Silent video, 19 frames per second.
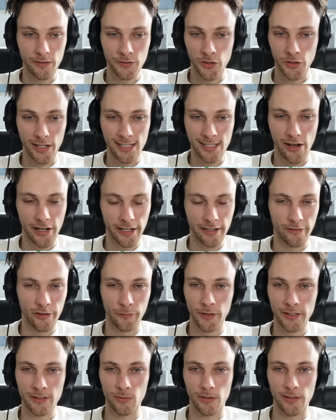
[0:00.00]
So that's how I
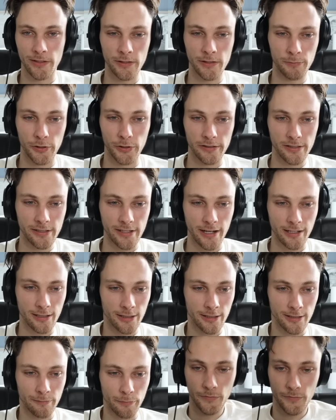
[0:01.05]
confirmed this one. It's pretty
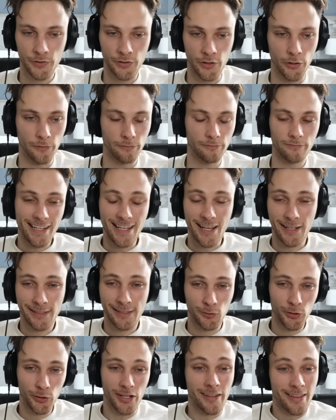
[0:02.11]
standard. So It's
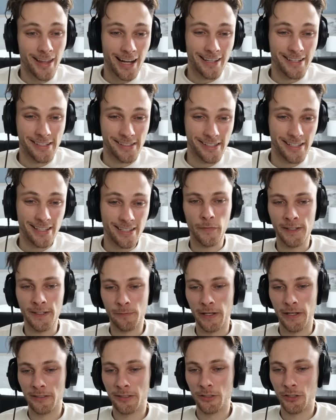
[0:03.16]
really that easy. It's
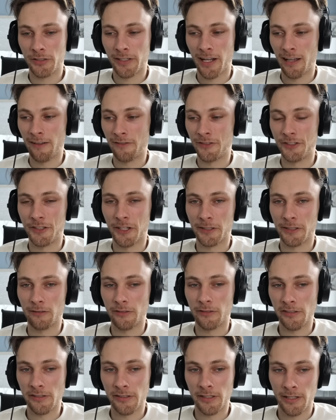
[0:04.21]
basically just kind of deductive
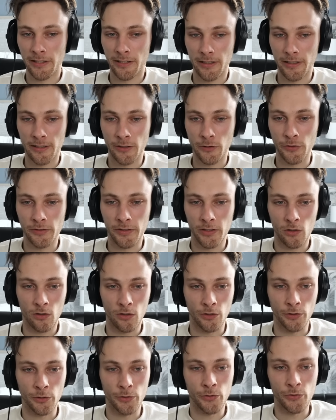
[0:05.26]
reasoning and using
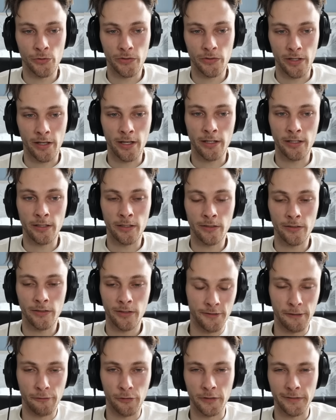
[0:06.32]
clues and
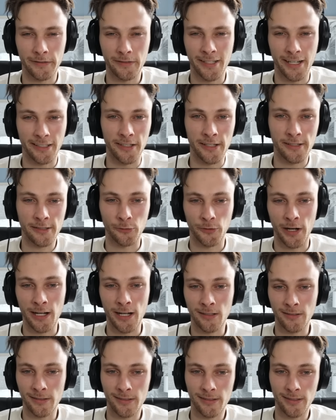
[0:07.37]
different techniques
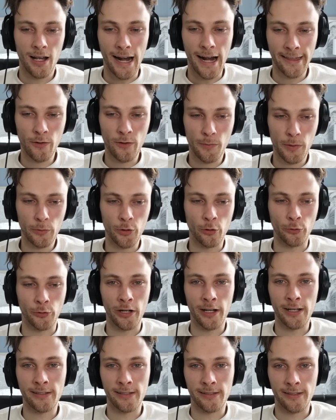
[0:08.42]
around. I think what people don't
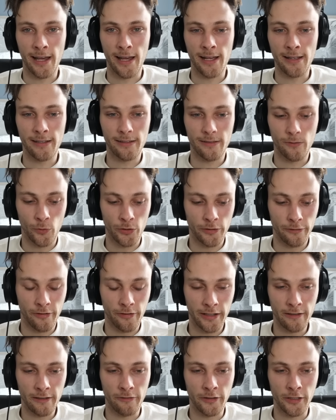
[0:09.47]
realize is that when you're
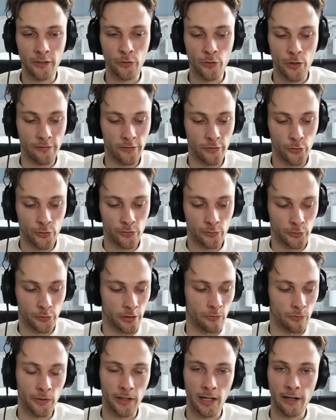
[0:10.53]
finding a video, you have to use
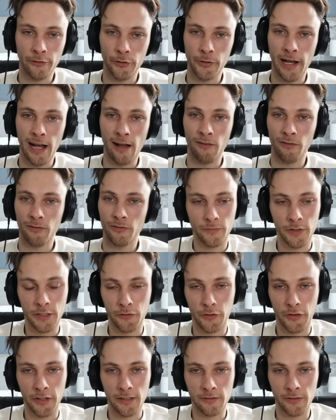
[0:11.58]
really whatever you have,
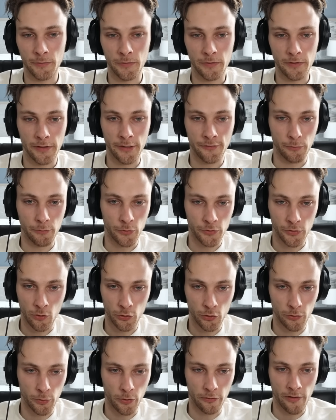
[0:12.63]
different things from different
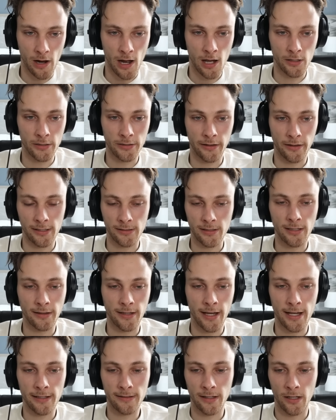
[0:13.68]
social profiles and things like
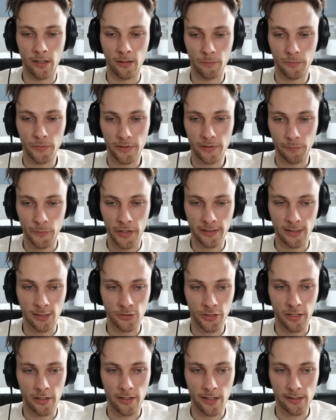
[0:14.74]
that to help make an
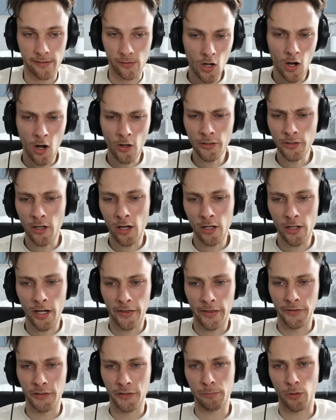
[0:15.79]
educated guess. All in all, I
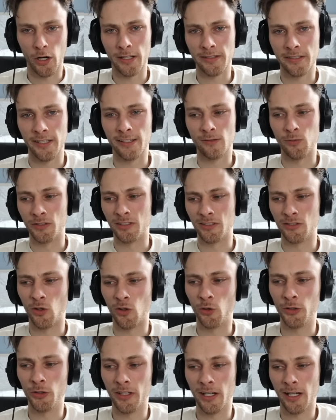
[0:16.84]
think this process was a
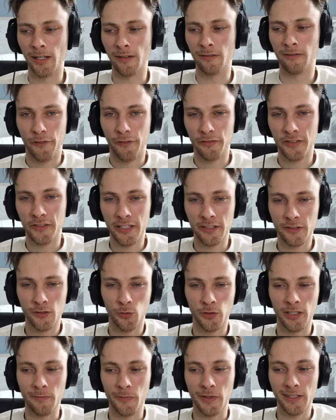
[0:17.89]
total of
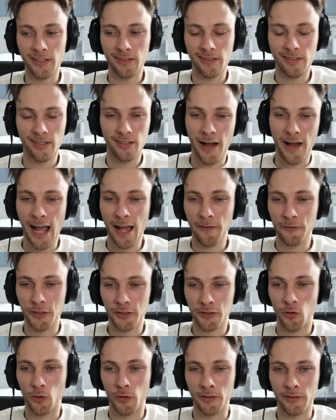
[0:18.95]
15-20 minutes. I have
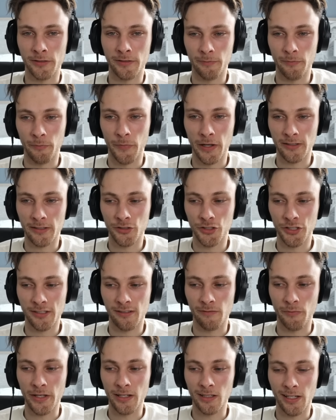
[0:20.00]
Discord messages of
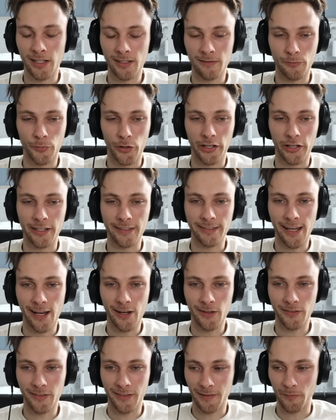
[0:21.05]
me like breaking it
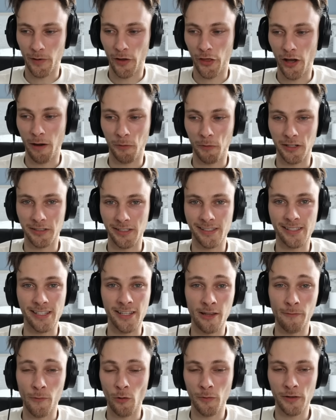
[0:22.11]
down, like my thought process
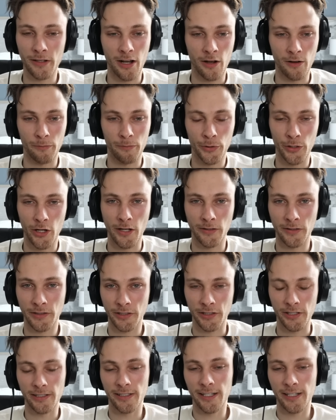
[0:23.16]
in the moment. I'll put on screen